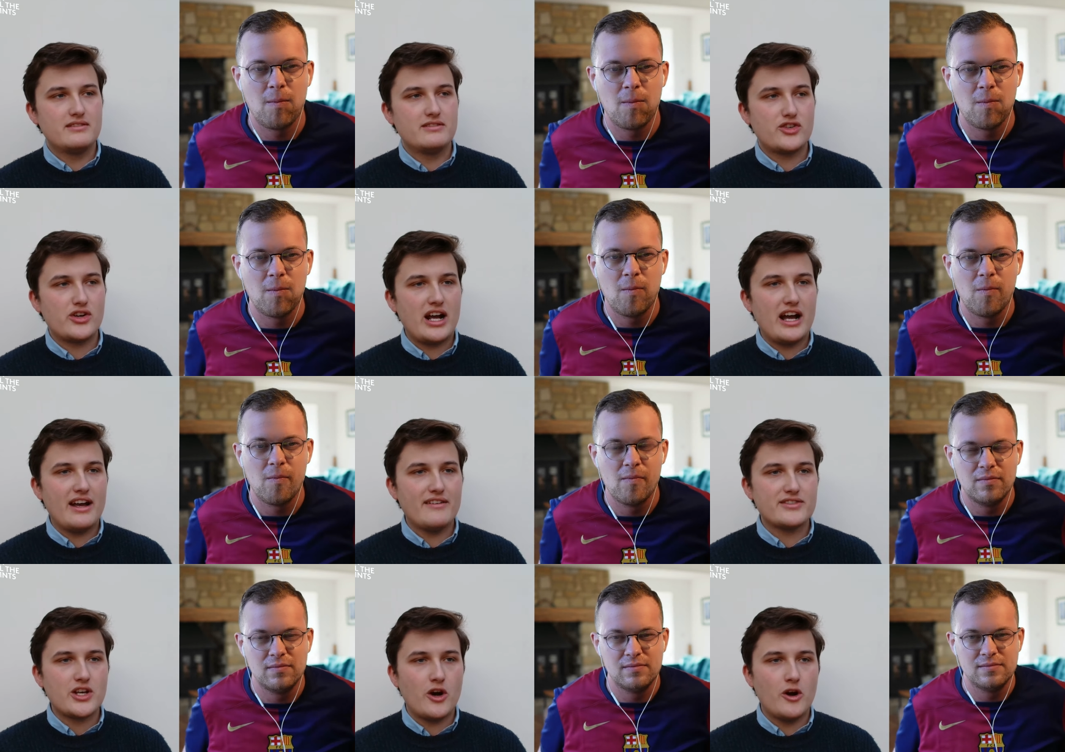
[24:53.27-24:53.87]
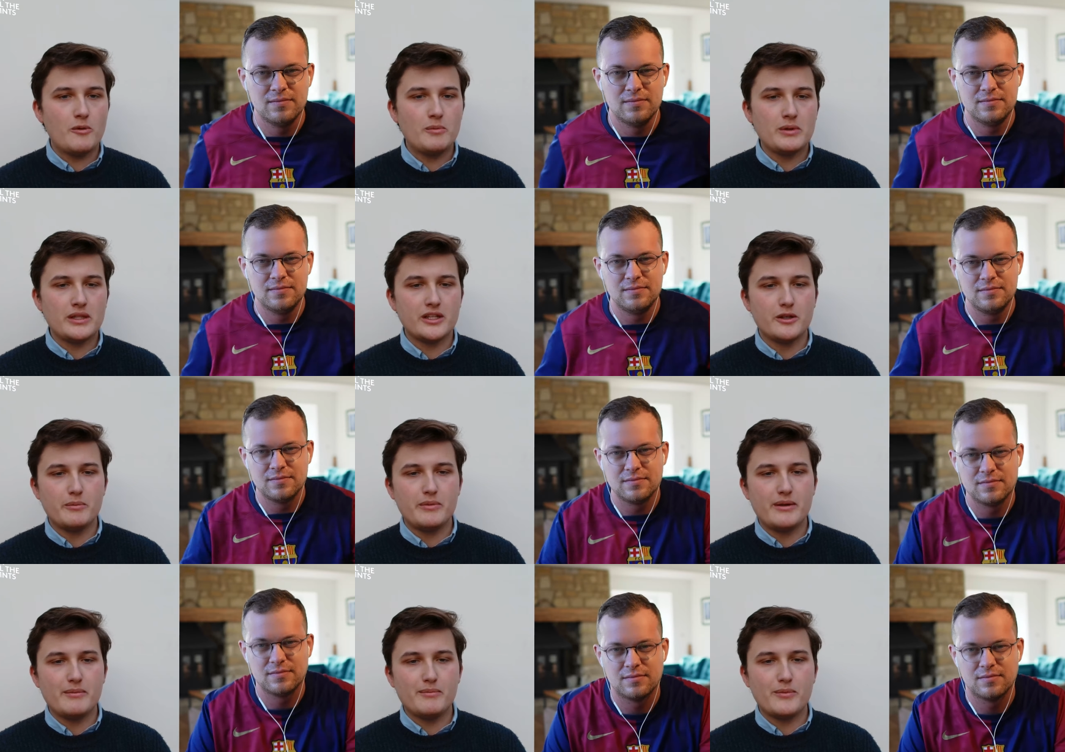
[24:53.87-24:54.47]
Speaker 1: drives home a
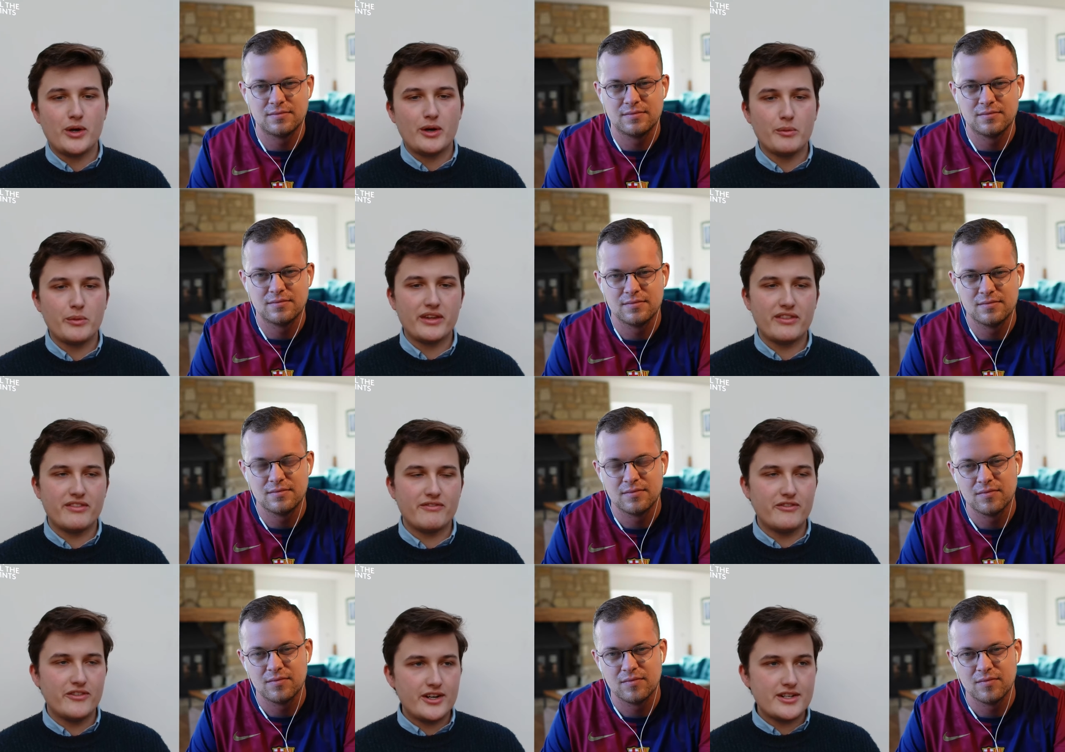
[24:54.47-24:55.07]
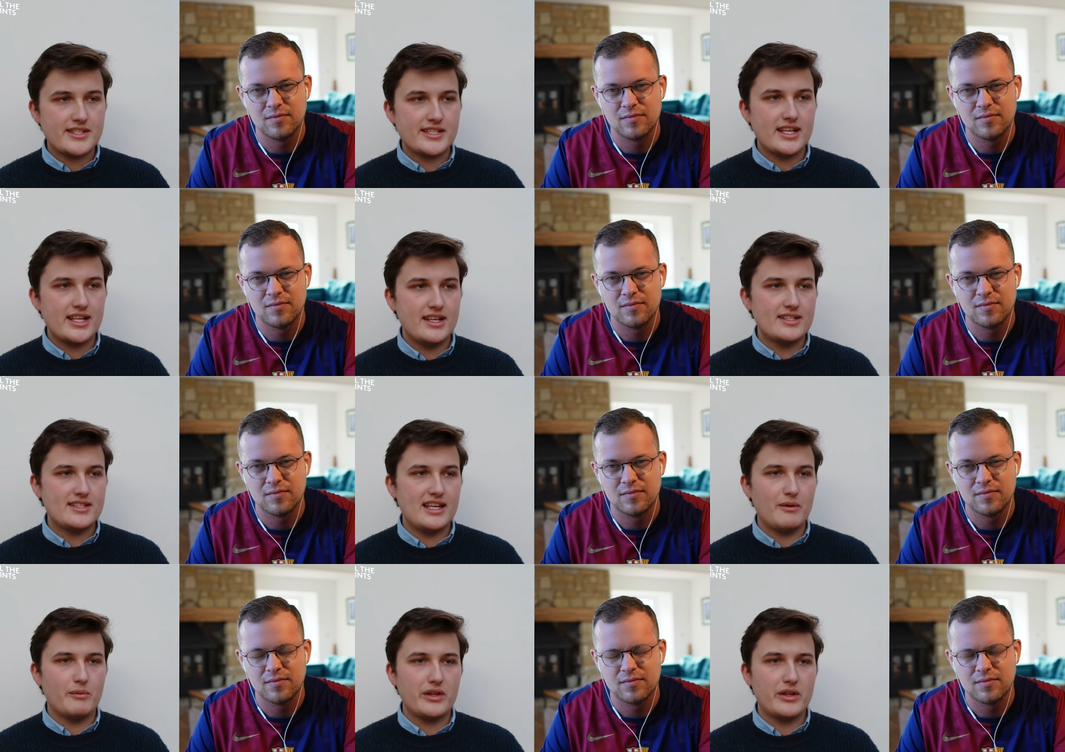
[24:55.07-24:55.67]
little bit more with
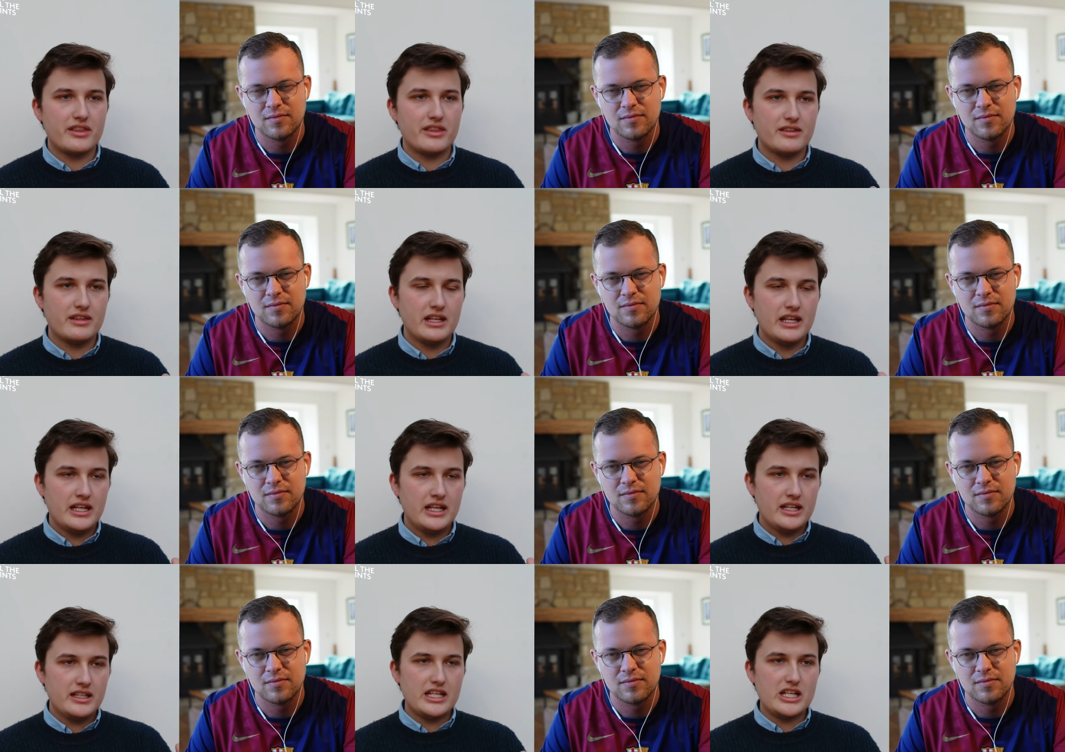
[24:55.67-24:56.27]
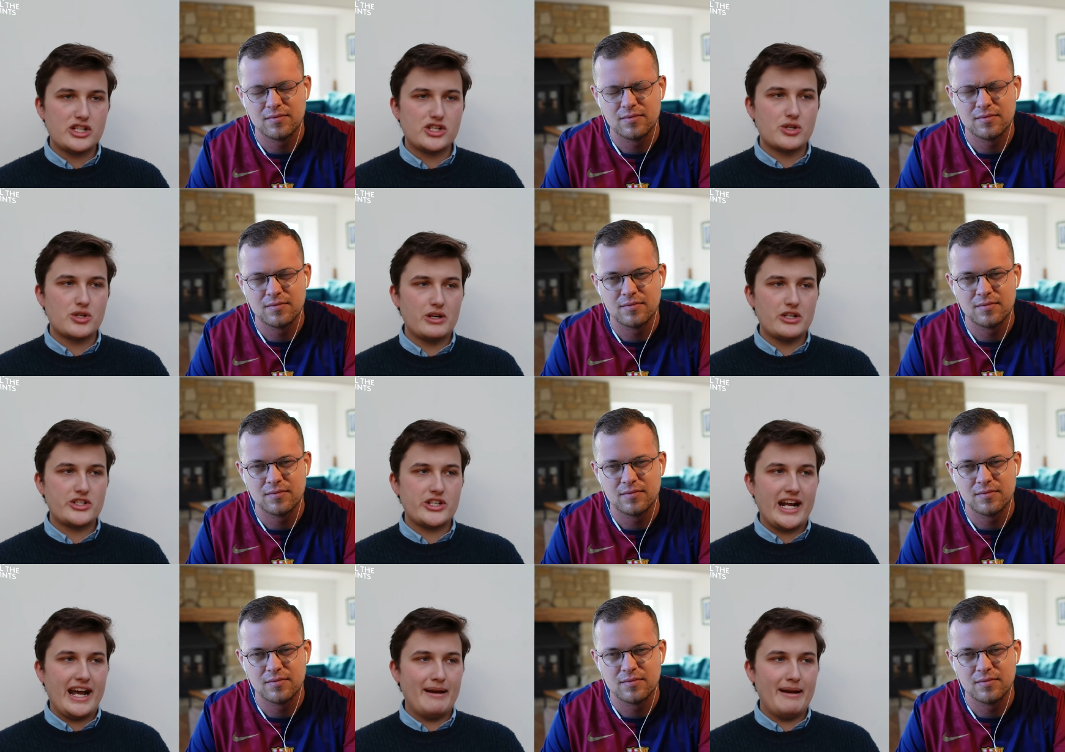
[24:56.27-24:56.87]
verses and with these
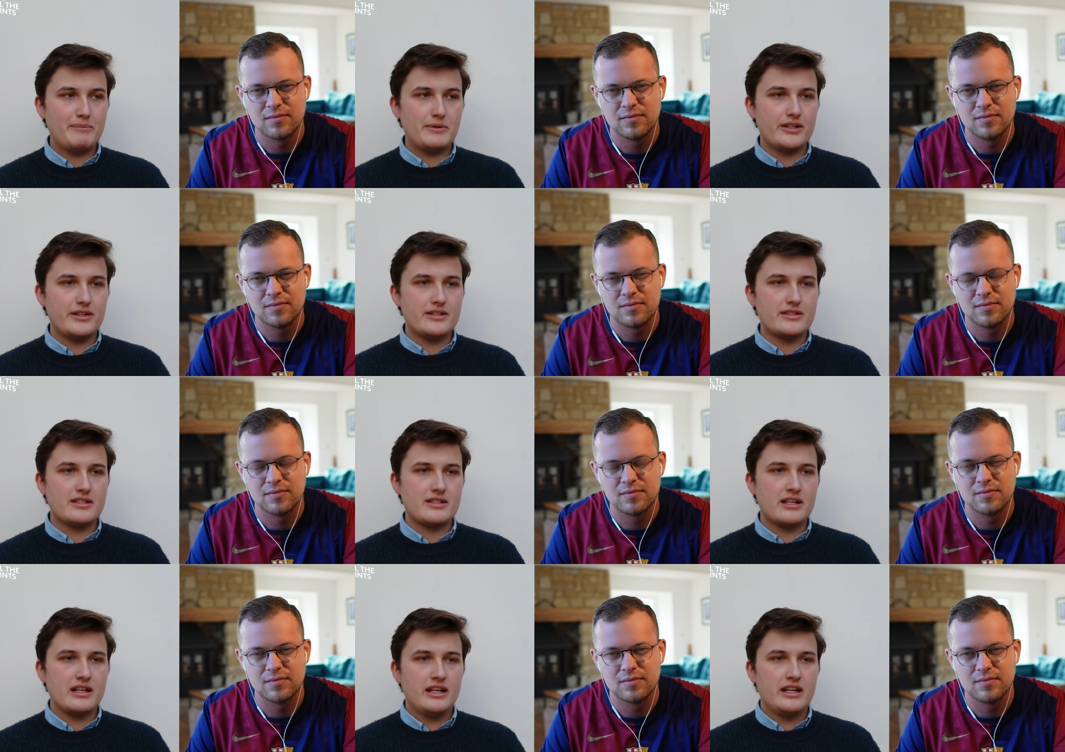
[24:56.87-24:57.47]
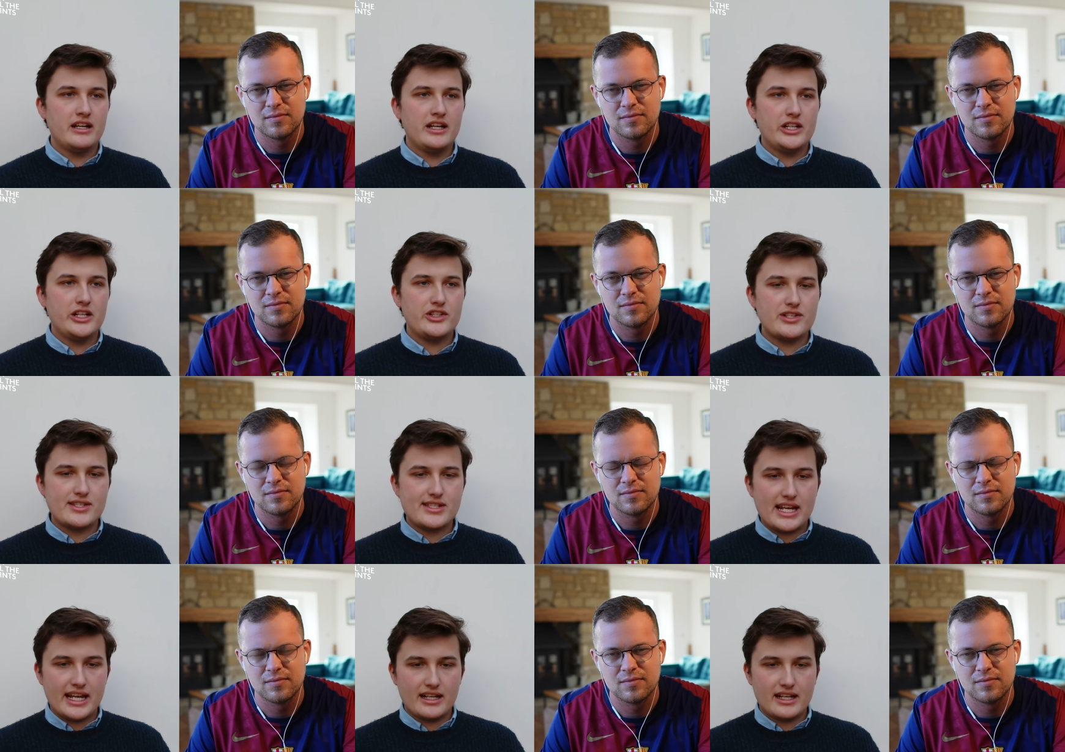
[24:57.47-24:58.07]
short chapters.
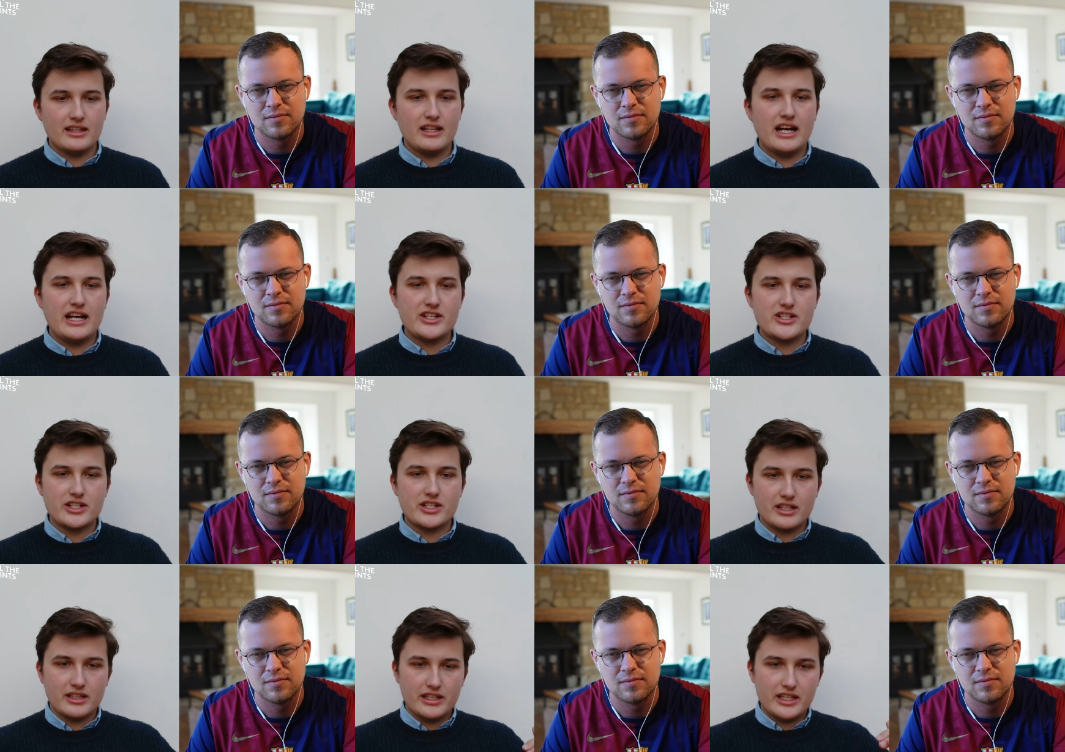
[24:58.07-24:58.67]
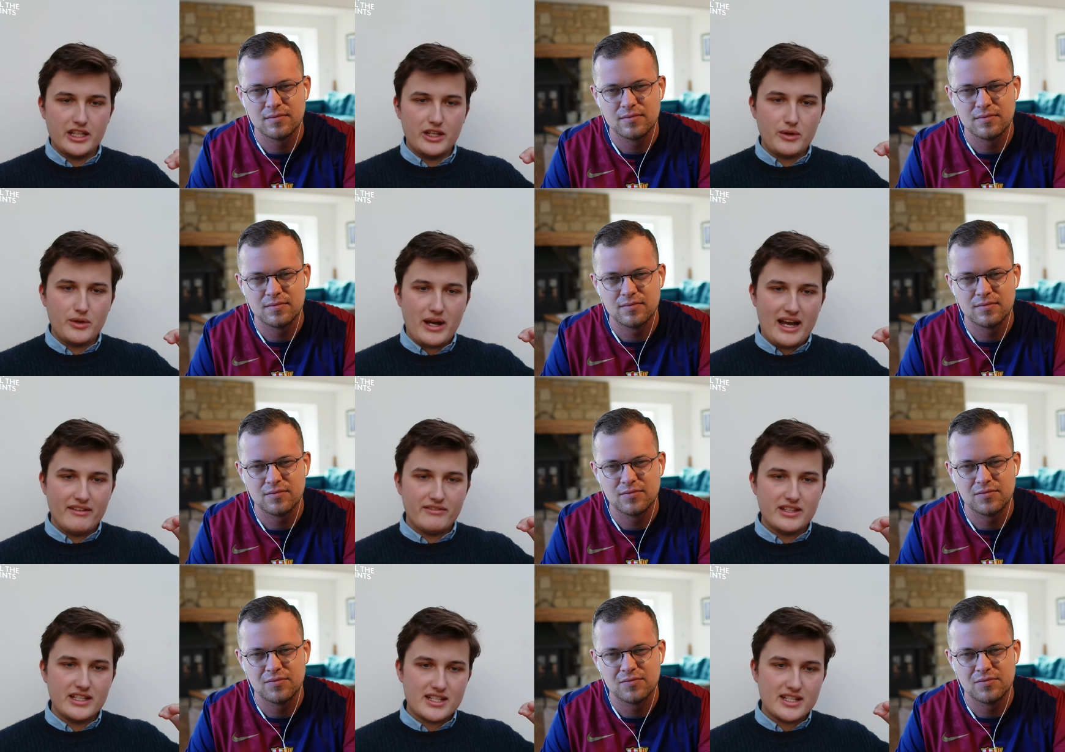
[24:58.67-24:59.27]
Just psychologically, you
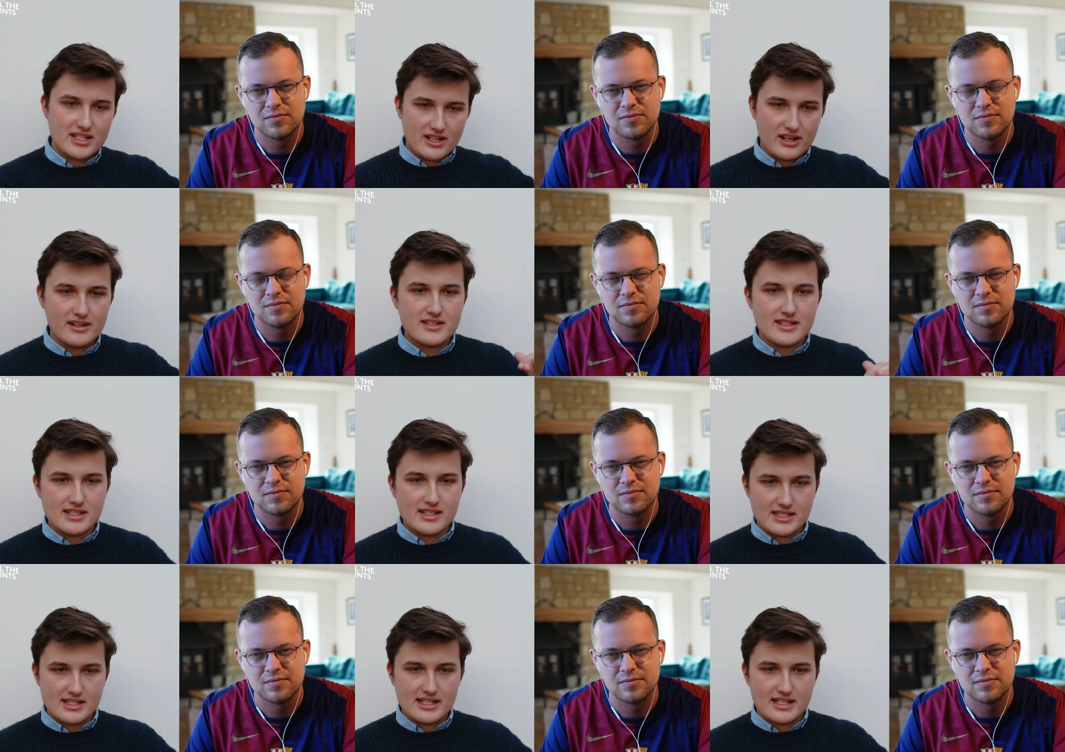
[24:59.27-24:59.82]
have these starts and